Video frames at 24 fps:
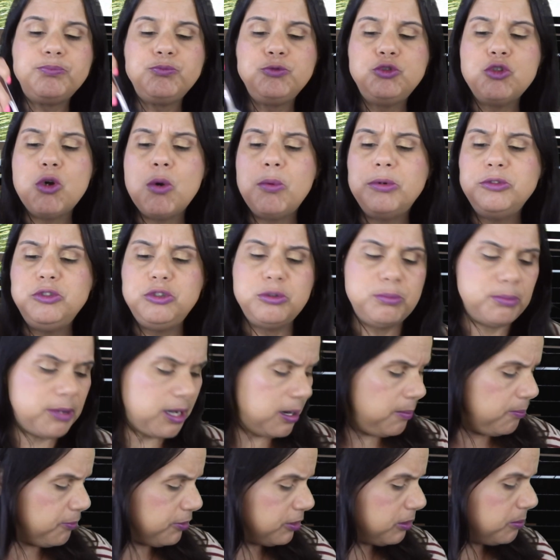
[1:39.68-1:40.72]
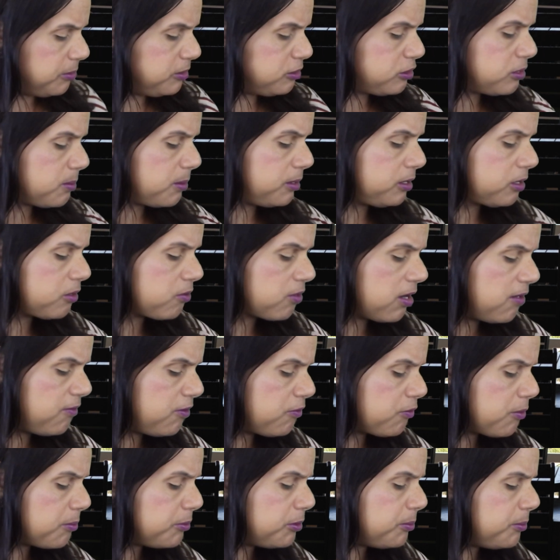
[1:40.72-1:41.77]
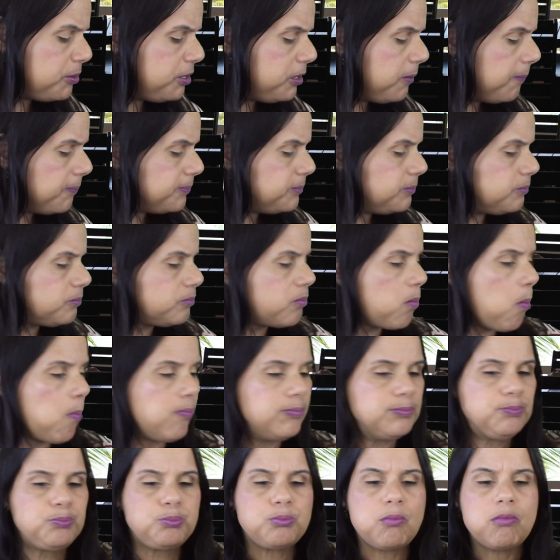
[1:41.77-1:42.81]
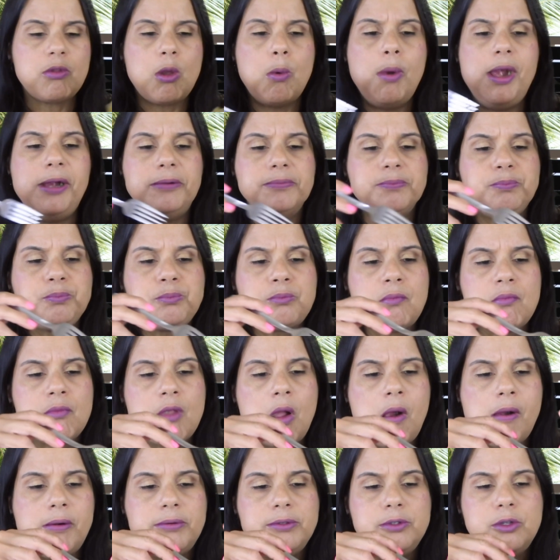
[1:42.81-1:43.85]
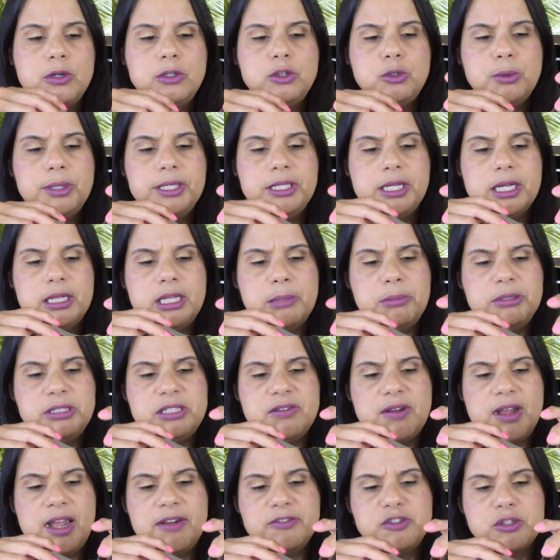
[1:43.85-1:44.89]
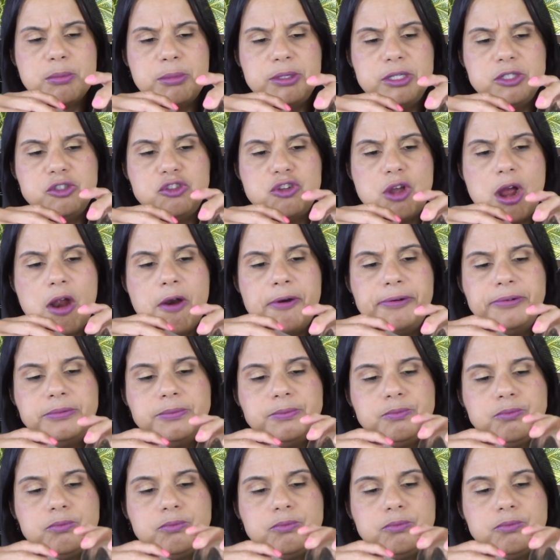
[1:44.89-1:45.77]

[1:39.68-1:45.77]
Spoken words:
Joe, would you mind bringing me some of the gravy from the meat? Wait, don't do it yet. Let me see if I have some in this jar.